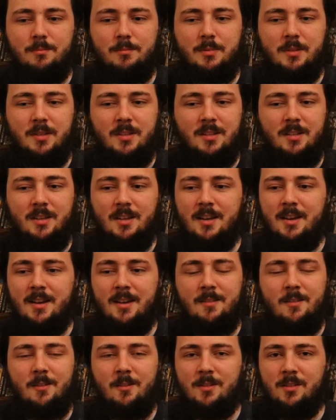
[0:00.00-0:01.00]
But
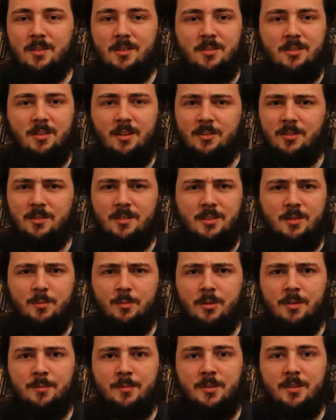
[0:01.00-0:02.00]
yeah, no, this is such a
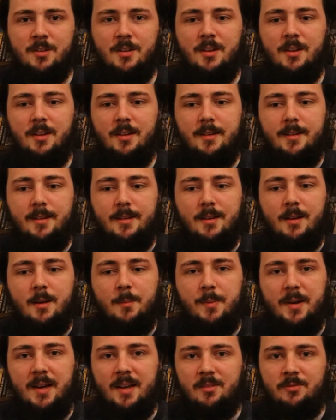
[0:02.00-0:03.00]
disappointment. A
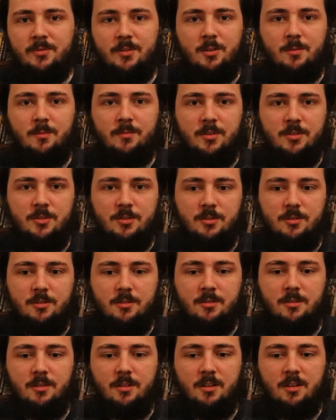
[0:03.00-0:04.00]
bad film for sure.
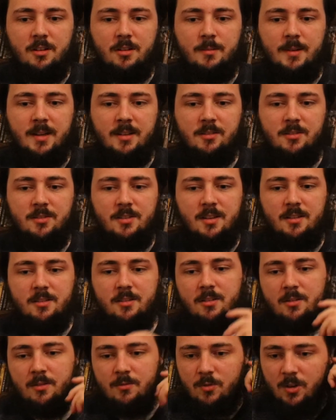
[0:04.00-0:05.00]
As I say, you
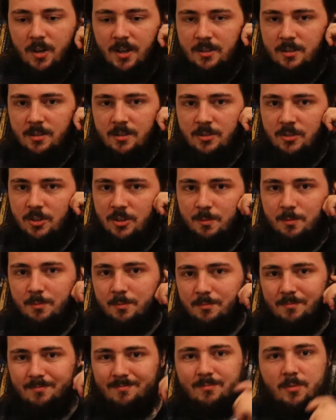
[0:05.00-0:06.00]
know, the writing is just
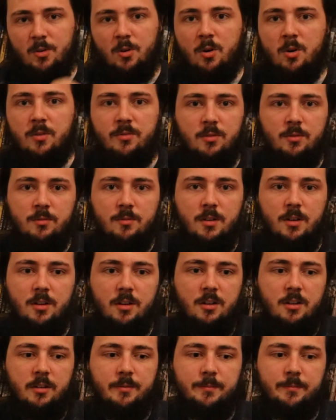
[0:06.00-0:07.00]
awful.
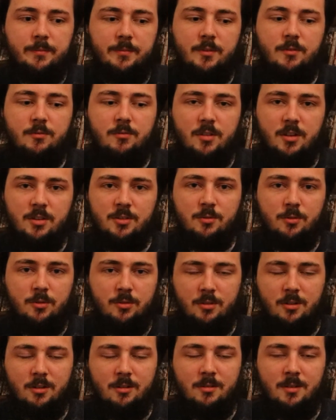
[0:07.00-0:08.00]
Russell
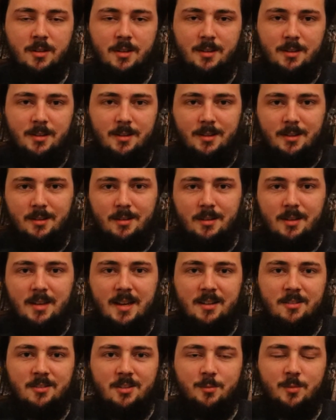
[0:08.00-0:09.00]
Crowe, he
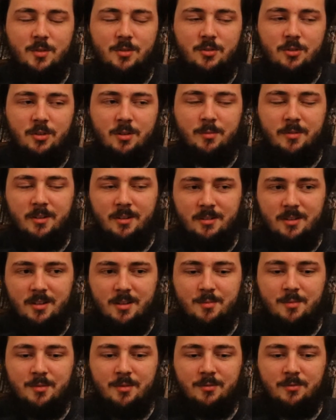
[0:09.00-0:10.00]
had some
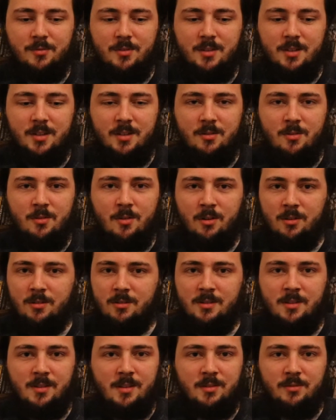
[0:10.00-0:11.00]
enjoyability, but really not good
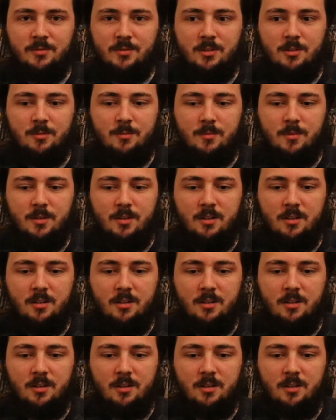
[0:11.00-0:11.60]
in this film.